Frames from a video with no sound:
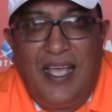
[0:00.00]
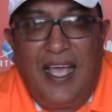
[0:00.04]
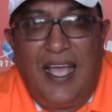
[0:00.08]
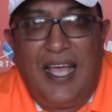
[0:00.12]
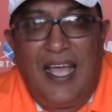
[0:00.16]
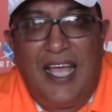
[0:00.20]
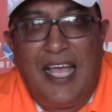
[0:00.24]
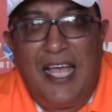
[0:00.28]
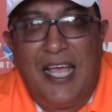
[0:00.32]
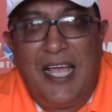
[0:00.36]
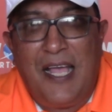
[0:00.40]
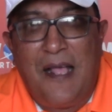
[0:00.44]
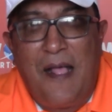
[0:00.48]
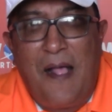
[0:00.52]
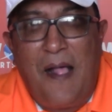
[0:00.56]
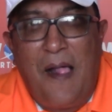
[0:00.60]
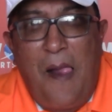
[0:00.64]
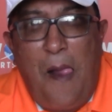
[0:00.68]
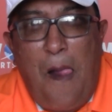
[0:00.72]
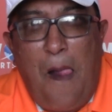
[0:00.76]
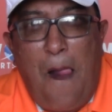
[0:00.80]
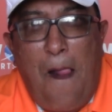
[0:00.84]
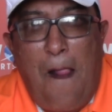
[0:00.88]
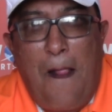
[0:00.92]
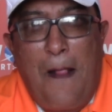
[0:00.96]

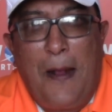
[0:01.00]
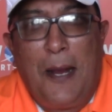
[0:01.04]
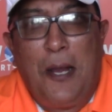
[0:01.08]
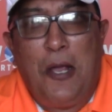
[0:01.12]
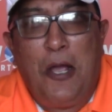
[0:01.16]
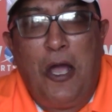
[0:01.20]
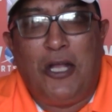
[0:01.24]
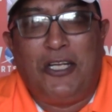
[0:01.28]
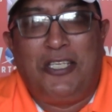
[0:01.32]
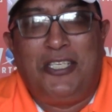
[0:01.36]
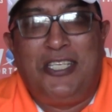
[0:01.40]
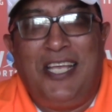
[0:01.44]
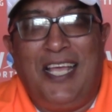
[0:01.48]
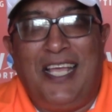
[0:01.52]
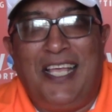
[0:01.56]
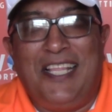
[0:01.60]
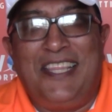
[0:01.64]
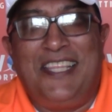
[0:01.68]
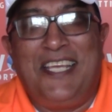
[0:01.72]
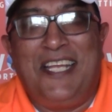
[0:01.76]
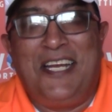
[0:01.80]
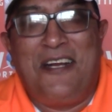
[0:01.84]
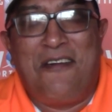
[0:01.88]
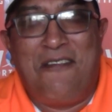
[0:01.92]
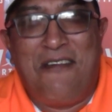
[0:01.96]
Got
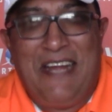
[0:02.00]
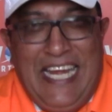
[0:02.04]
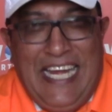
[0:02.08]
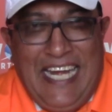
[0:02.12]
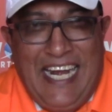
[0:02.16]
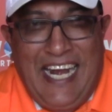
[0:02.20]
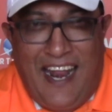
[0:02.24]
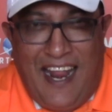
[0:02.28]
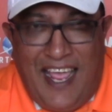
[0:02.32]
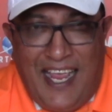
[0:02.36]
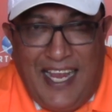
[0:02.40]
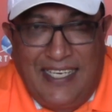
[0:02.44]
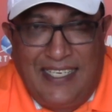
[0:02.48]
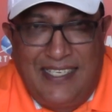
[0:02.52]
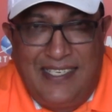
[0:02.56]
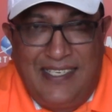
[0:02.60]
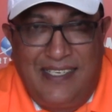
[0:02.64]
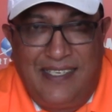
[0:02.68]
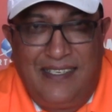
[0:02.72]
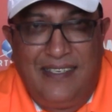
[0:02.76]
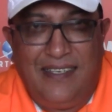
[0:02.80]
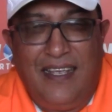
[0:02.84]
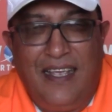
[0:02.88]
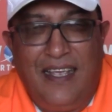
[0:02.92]
the green light